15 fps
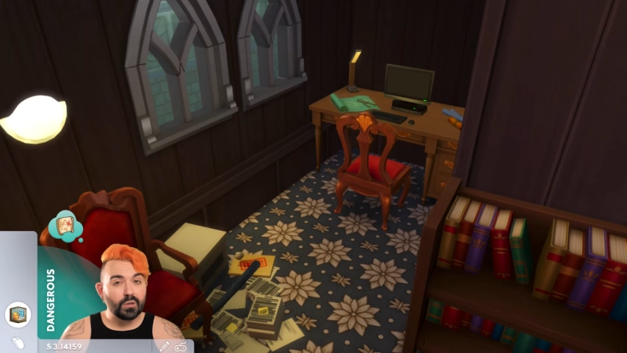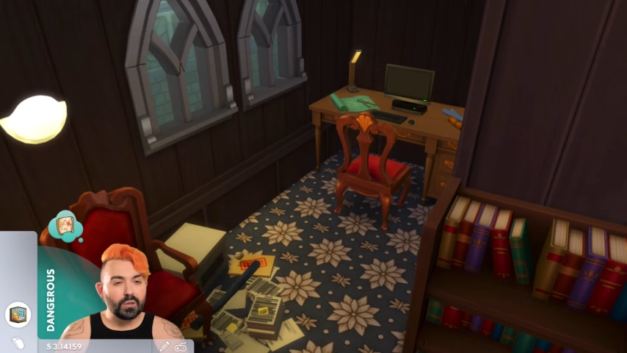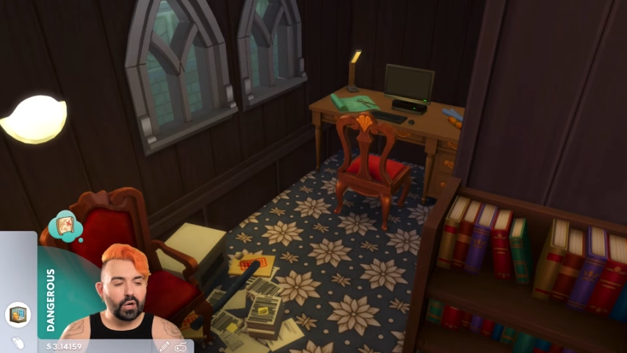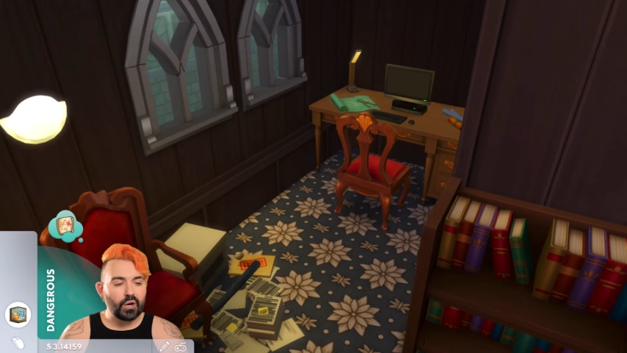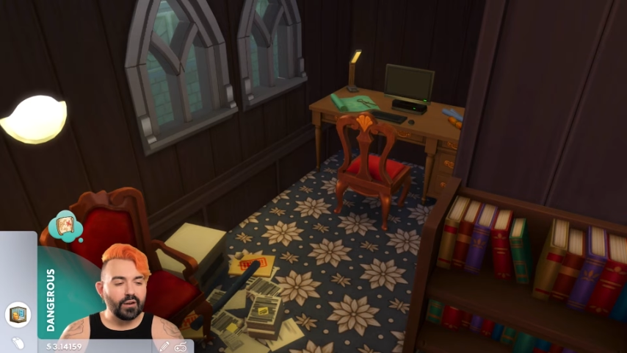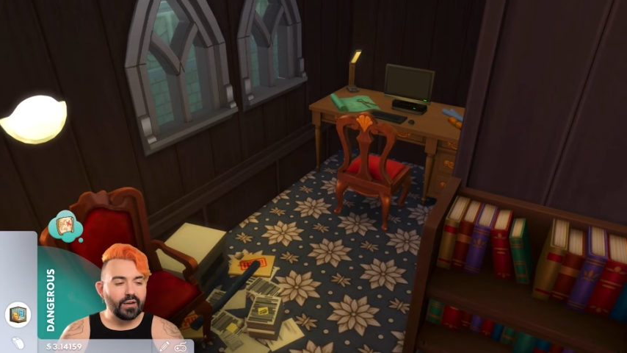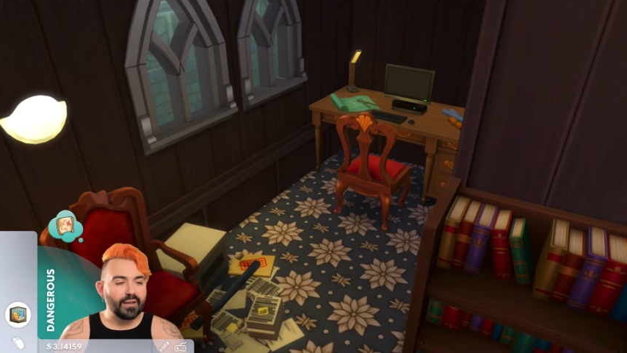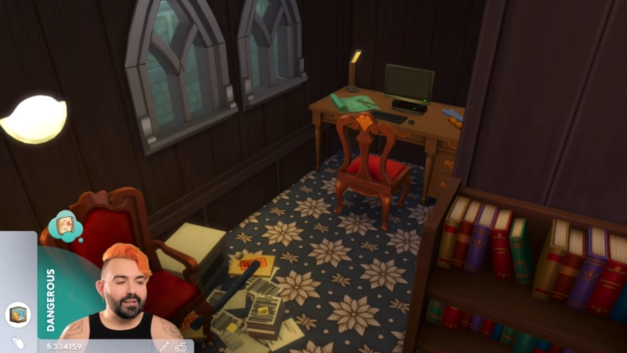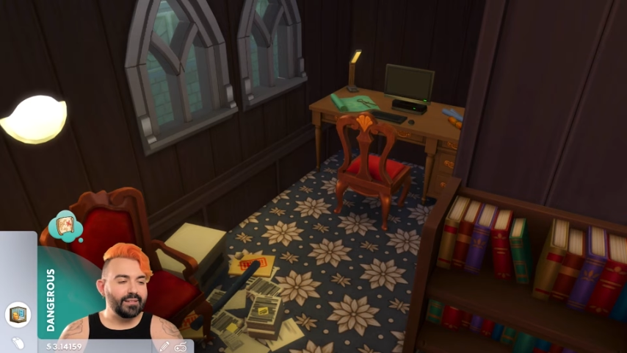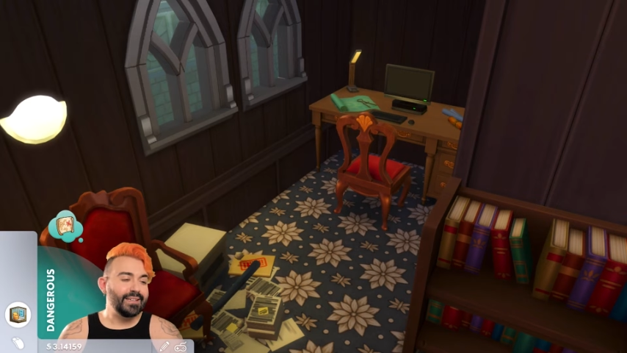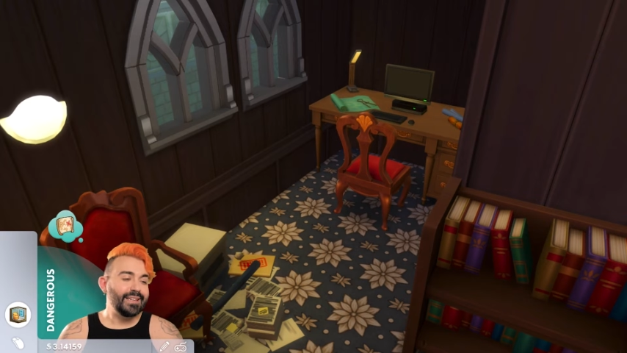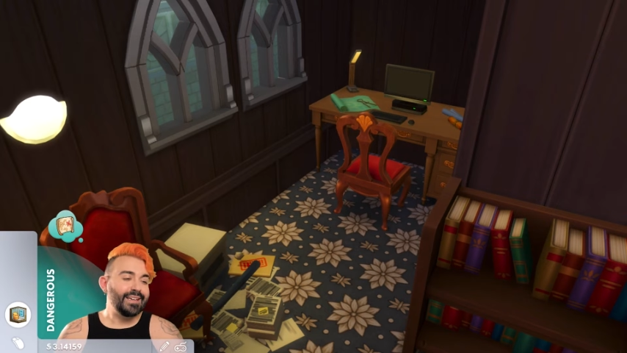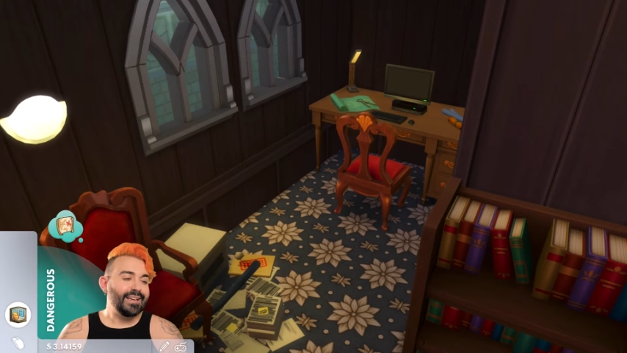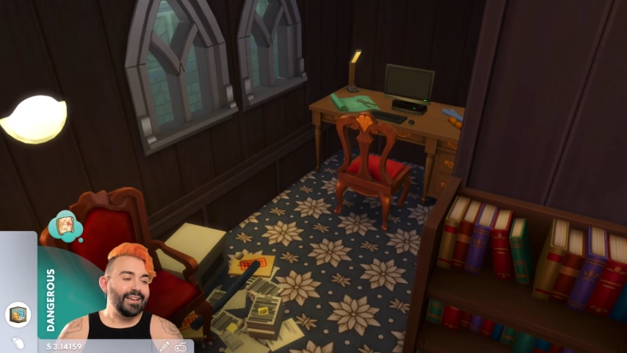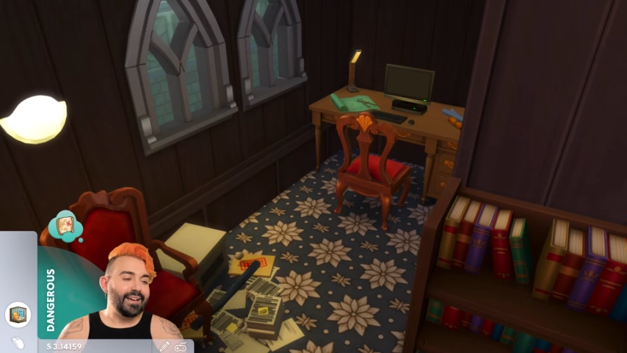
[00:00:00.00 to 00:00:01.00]
Lara.
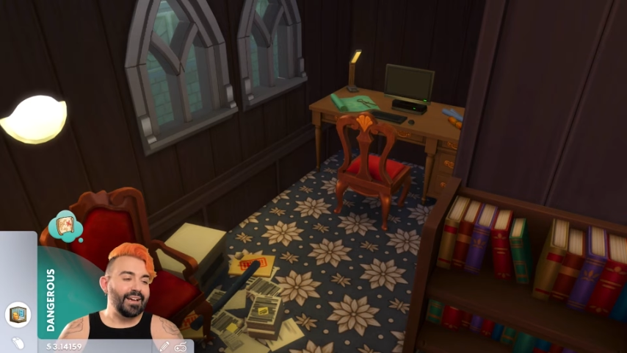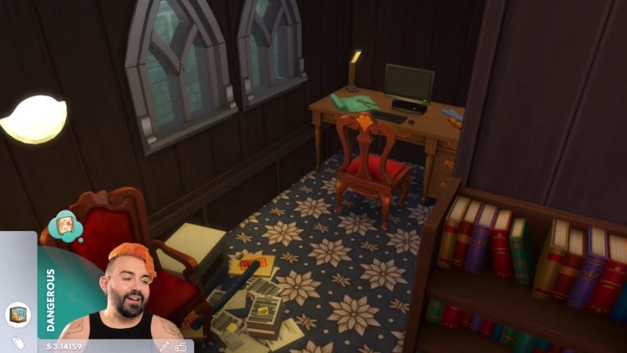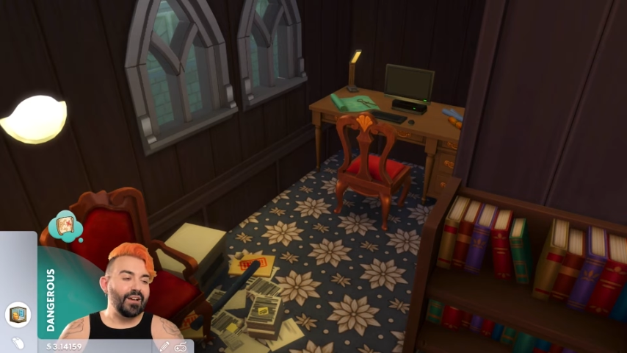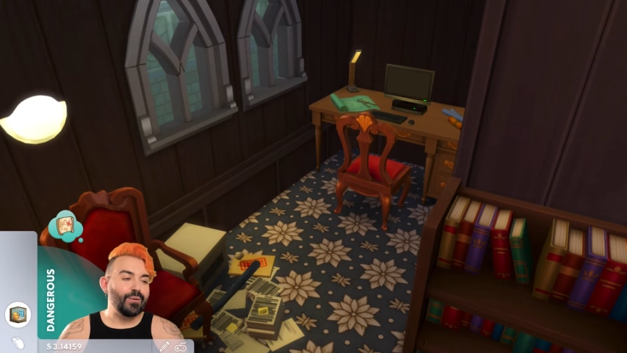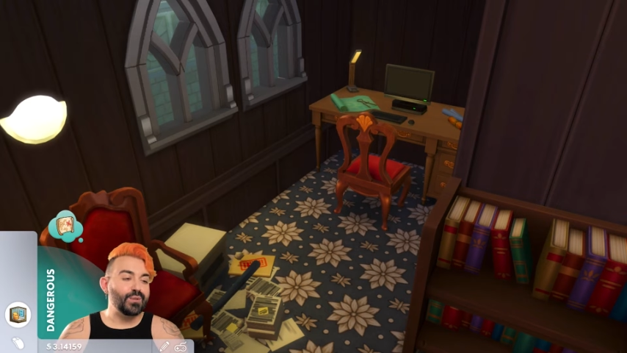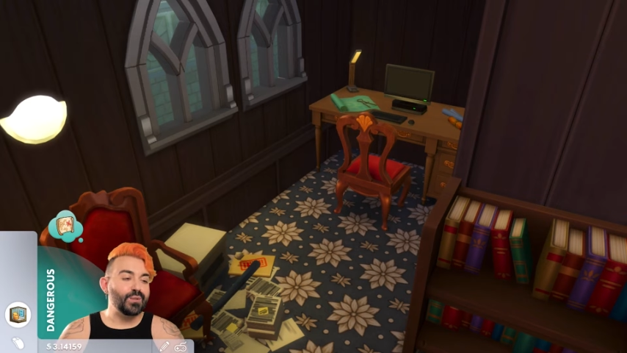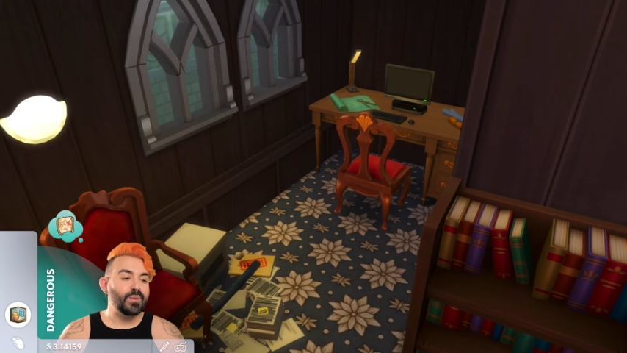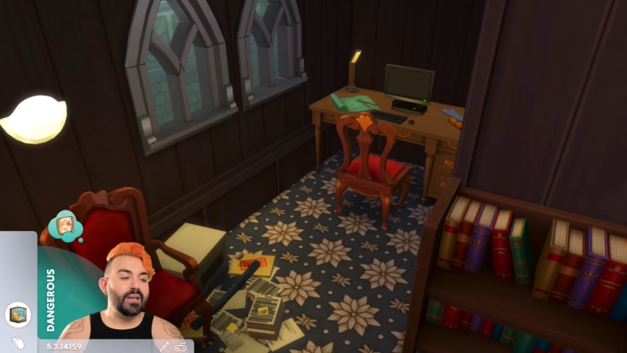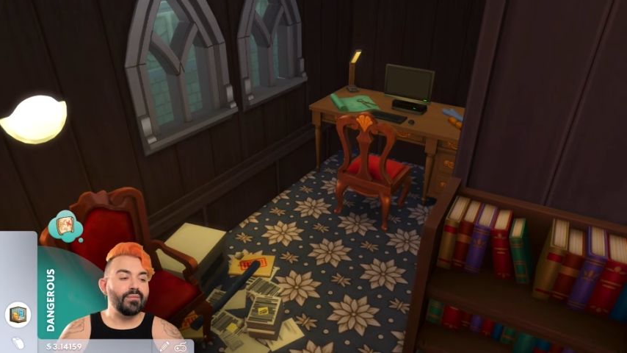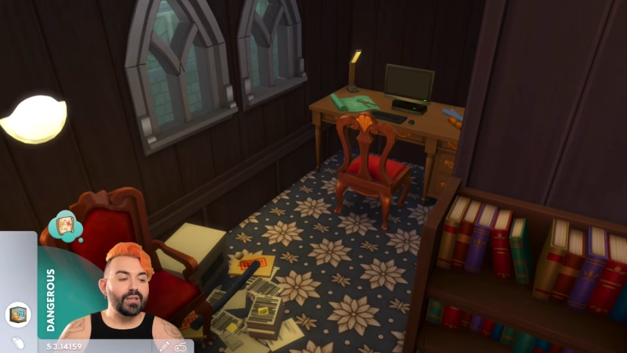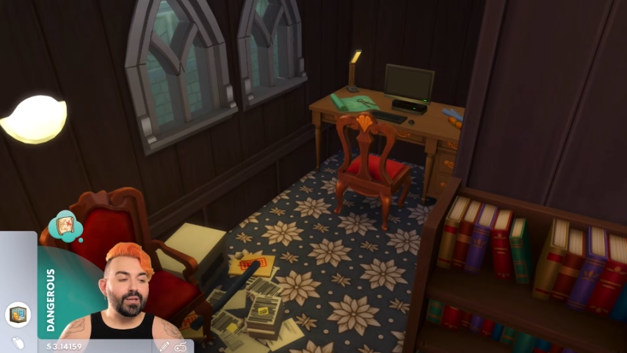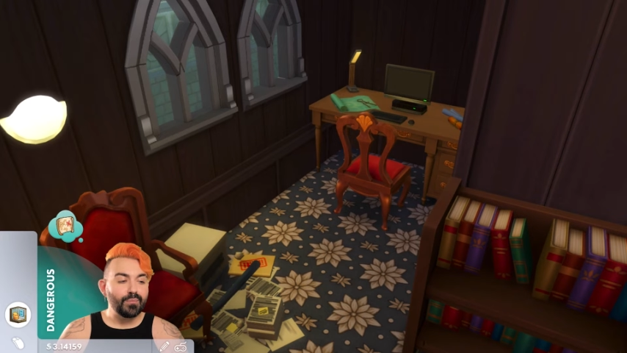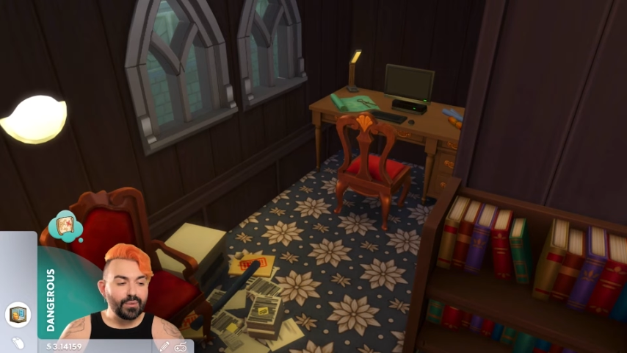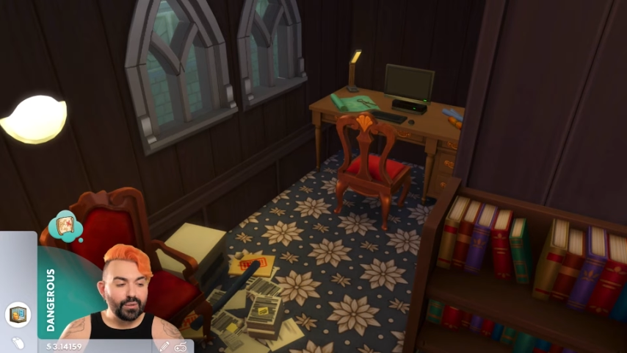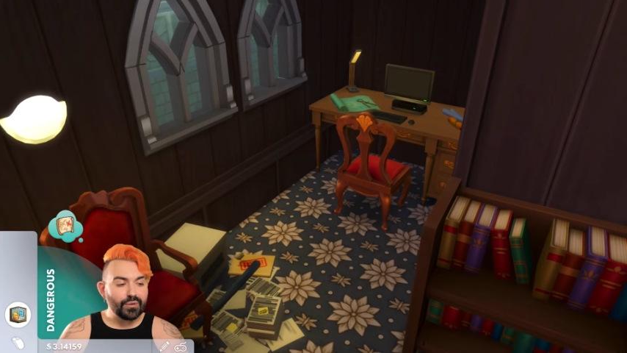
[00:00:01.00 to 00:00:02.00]
So we have a
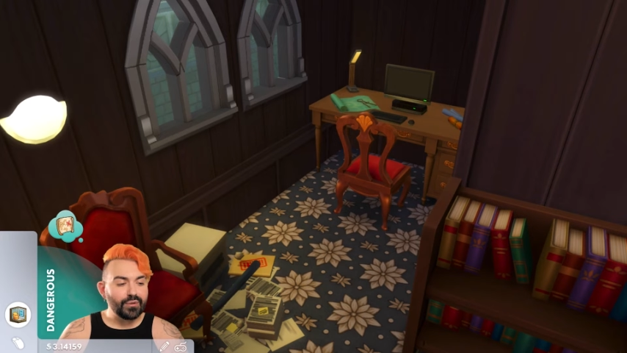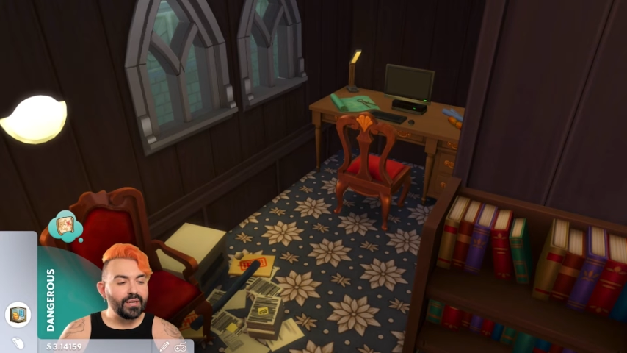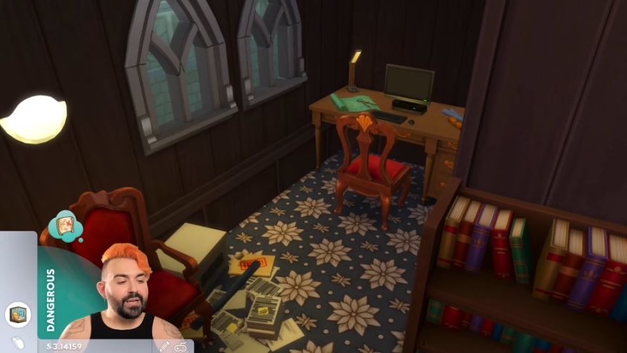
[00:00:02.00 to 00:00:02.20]
computer